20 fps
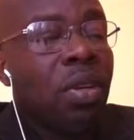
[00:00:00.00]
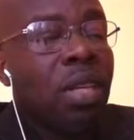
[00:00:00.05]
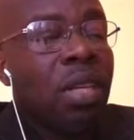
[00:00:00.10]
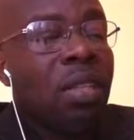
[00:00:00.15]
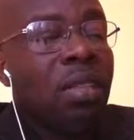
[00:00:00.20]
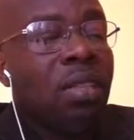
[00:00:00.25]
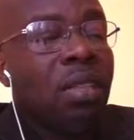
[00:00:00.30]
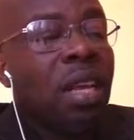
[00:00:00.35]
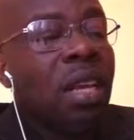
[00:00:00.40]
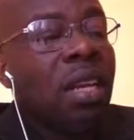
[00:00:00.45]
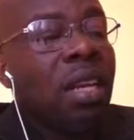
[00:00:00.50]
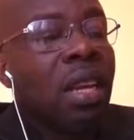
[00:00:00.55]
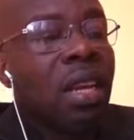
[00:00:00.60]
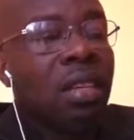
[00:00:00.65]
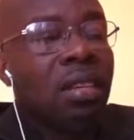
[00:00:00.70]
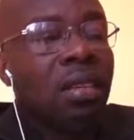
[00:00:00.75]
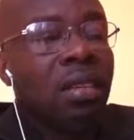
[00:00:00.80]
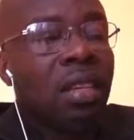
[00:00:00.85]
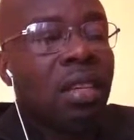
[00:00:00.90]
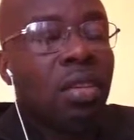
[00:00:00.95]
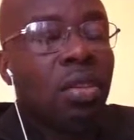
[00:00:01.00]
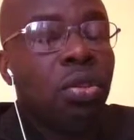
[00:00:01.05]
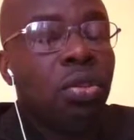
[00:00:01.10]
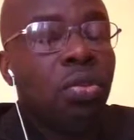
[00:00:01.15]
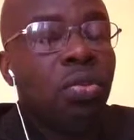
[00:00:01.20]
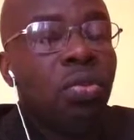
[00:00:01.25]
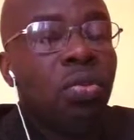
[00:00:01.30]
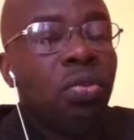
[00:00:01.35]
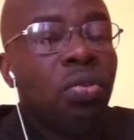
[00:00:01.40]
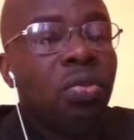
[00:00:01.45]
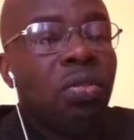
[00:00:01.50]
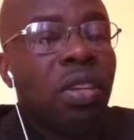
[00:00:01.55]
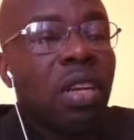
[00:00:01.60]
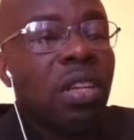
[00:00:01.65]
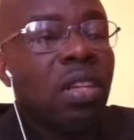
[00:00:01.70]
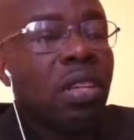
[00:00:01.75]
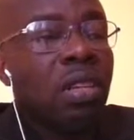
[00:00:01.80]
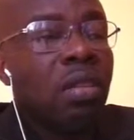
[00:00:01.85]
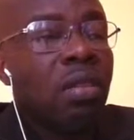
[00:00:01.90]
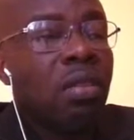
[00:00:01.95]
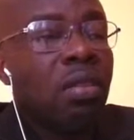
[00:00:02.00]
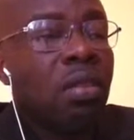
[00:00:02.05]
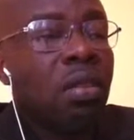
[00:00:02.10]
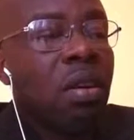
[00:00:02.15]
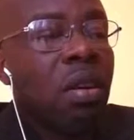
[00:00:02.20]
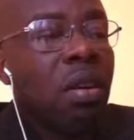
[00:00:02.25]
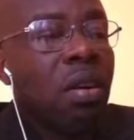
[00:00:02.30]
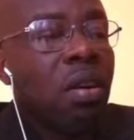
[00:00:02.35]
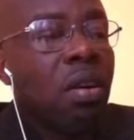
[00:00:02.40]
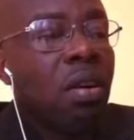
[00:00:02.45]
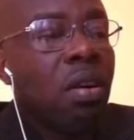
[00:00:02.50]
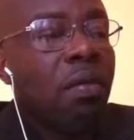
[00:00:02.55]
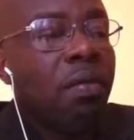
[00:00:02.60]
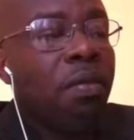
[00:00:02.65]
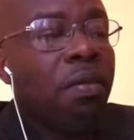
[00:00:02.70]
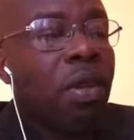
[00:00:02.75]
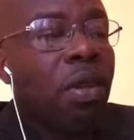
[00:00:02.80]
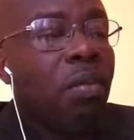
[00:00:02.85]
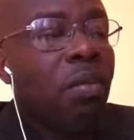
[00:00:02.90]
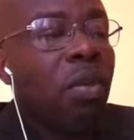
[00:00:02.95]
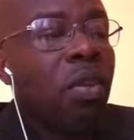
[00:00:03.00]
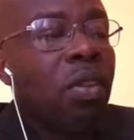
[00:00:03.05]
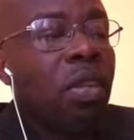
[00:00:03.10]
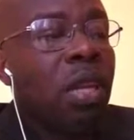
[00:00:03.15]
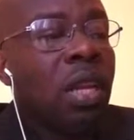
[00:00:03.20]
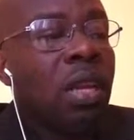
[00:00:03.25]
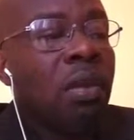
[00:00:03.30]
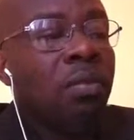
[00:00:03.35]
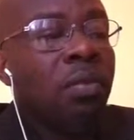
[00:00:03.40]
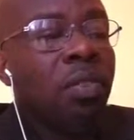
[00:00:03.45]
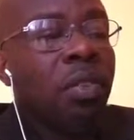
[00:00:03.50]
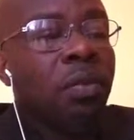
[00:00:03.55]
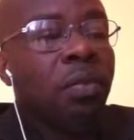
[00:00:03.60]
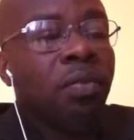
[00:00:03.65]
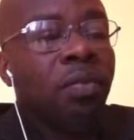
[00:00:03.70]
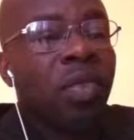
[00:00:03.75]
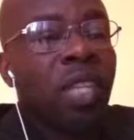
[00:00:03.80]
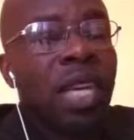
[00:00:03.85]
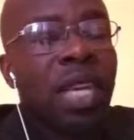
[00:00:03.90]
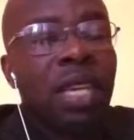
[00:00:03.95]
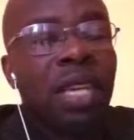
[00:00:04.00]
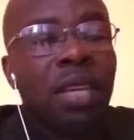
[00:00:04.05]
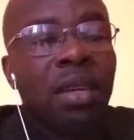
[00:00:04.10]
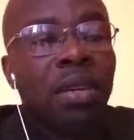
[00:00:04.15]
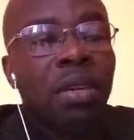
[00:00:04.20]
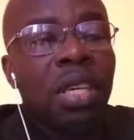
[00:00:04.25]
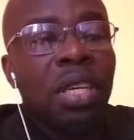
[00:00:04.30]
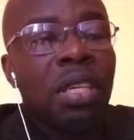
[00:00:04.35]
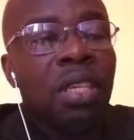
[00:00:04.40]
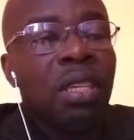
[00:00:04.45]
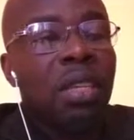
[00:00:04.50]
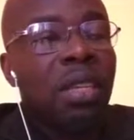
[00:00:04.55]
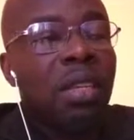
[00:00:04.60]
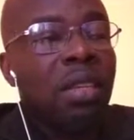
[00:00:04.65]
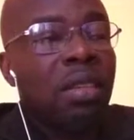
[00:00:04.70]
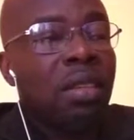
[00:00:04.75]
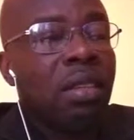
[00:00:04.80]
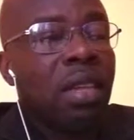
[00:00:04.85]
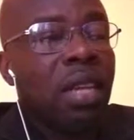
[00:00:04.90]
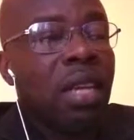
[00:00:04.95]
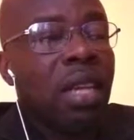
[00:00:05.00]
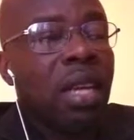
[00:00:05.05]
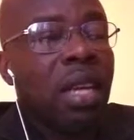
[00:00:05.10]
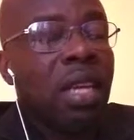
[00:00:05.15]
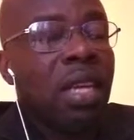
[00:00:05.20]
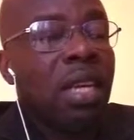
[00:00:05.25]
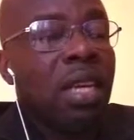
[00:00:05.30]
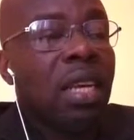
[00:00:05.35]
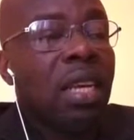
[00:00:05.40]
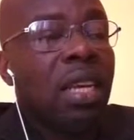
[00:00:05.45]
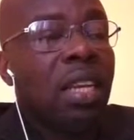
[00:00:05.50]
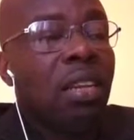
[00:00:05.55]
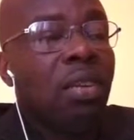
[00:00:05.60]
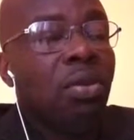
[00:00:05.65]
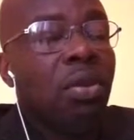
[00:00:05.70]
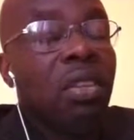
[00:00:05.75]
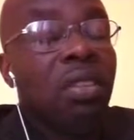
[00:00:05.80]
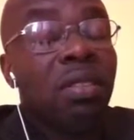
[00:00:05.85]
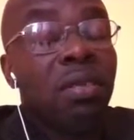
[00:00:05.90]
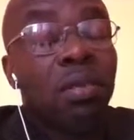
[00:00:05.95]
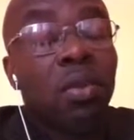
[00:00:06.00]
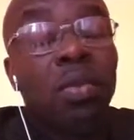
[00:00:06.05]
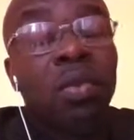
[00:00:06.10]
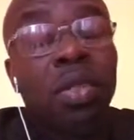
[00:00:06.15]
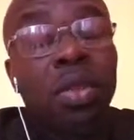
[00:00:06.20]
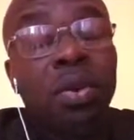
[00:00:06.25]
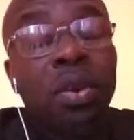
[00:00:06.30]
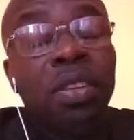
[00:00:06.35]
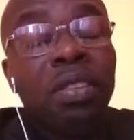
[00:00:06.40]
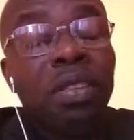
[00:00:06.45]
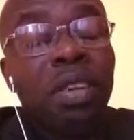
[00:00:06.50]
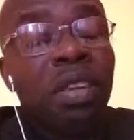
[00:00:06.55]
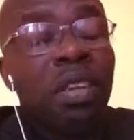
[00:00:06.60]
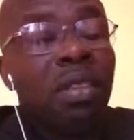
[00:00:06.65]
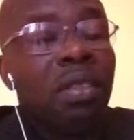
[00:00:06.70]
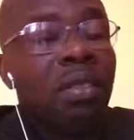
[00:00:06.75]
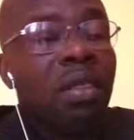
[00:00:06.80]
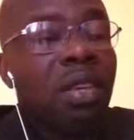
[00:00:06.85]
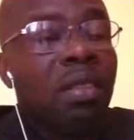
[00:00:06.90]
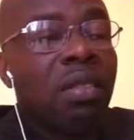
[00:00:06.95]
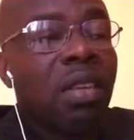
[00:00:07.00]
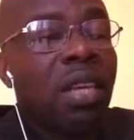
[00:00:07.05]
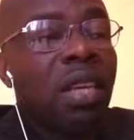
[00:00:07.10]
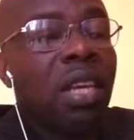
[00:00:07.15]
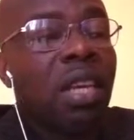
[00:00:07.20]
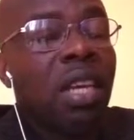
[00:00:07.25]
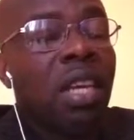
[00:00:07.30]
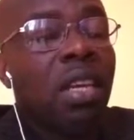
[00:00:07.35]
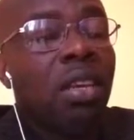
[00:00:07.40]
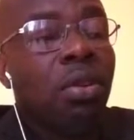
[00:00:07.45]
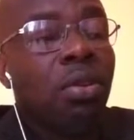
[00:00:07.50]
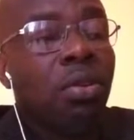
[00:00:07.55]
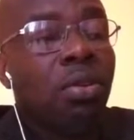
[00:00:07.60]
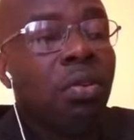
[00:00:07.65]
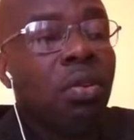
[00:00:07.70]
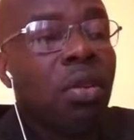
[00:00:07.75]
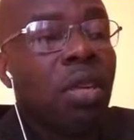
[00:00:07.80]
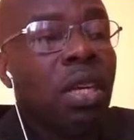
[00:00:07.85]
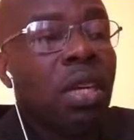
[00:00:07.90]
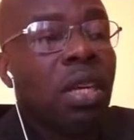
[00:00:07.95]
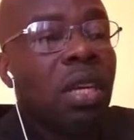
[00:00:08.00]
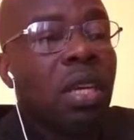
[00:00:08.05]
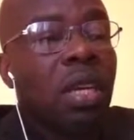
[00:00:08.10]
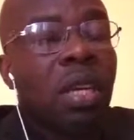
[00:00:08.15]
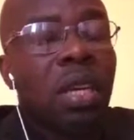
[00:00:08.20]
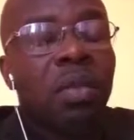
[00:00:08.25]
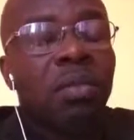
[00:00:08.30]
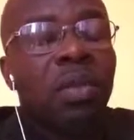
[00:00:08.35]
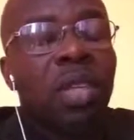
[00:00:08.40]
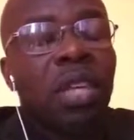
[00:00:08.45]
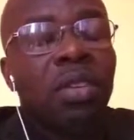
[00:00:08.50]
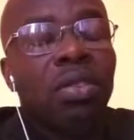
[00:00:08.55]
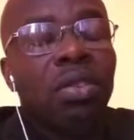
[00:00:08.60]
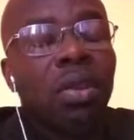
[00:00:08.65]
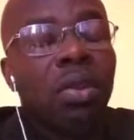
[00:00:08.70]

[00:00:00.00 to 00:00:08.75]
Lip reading: descendants in two sessions of the Muslims and the Christians, and the Hinduism of three sessions, as in the Hindus, and